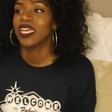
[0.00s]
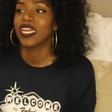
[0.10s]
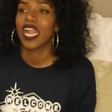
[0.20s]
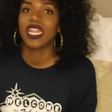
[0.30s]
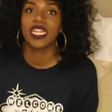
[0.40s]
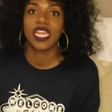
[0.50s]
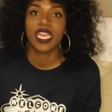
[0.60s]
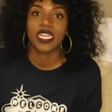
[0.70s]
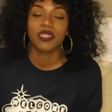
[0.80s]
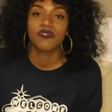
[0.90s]
kind of
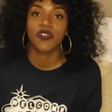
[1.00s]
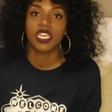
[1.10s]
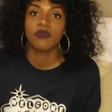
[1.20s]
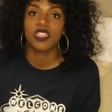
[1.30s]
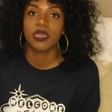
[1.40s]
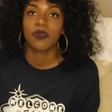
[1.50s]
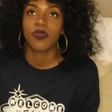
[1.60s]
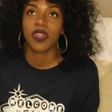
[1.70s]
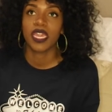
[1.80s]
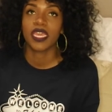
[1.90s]
negatives for MGM
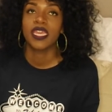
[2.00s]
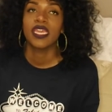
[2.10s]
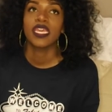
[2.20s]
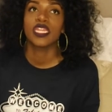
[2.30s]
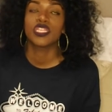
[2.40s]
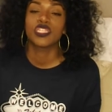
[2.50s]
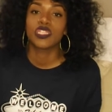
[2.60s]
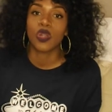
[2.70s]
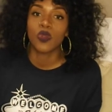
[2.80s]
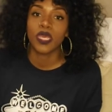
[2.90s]
Grand. It is
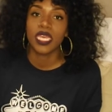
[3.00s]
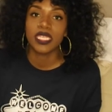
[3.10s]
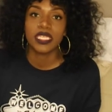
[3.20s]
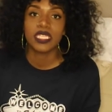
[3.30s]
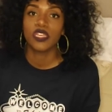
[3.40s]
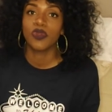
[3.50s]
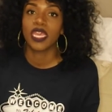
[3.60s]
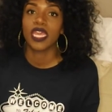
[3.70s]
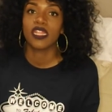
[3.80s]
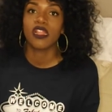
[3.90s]
so easy to
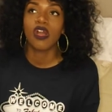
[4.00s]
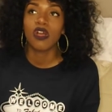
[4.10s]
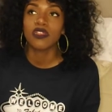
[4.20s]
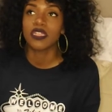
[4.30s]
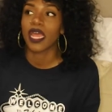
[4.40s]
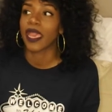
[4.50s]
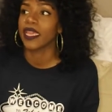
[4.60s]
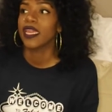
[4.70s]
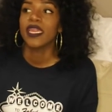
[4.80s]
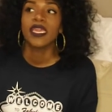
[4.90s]
get lost.
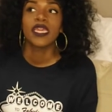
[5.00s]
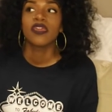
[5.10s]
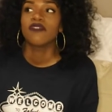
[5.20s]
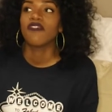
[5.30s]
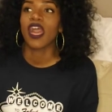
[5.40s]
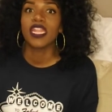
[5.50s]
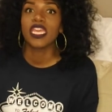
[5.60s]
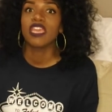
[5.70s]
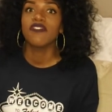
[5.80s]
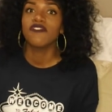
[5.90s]
Like,
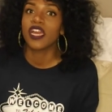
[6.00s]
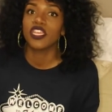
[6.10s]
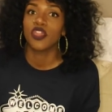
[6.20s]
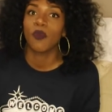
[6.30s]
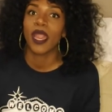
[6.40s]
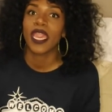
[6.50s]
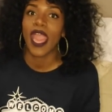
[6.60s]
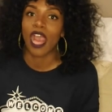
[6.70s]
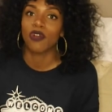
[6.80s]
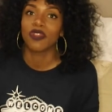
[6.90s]
even finding your way
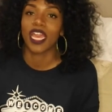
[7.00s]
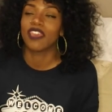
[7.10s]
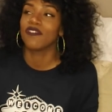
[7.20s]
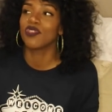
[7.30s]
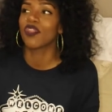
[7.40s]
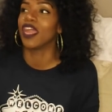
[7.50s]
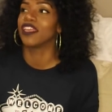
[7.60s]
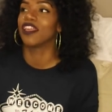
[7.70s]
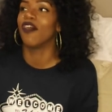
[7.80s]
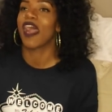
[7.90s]
out, like if you're trying
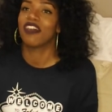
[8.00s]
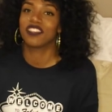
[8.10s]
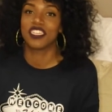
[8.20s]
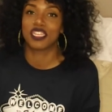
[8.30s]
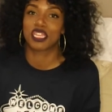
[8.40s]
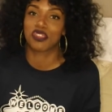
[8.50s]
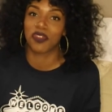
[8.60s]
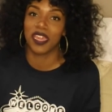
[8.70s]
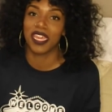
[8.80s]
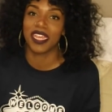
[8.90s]
to go out to the
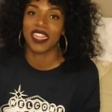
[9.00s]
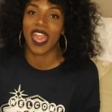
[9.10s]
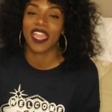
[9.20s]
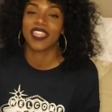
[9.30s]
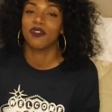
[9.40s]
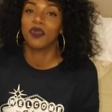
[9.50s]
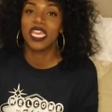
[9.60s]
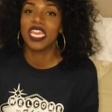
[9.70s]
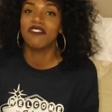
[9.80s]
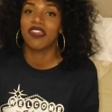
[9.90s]
street, like we
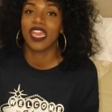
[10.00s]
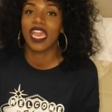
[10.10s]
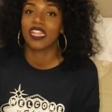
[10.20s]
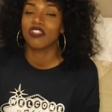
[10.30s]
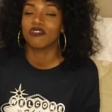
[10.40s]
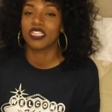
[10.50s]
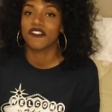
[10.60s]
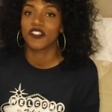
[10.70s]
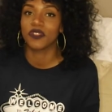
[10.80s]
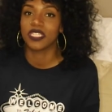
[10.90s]
even had a little
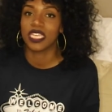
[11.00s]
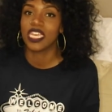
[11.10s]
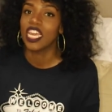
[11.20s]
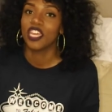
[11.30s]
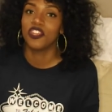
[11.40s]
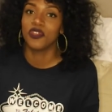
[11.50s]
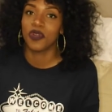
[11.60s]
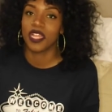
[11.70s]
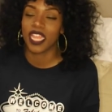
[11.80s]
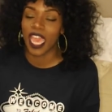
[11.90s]
difficulty
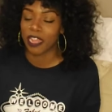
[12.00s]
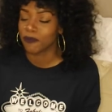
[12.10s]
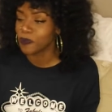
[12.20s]
doing that.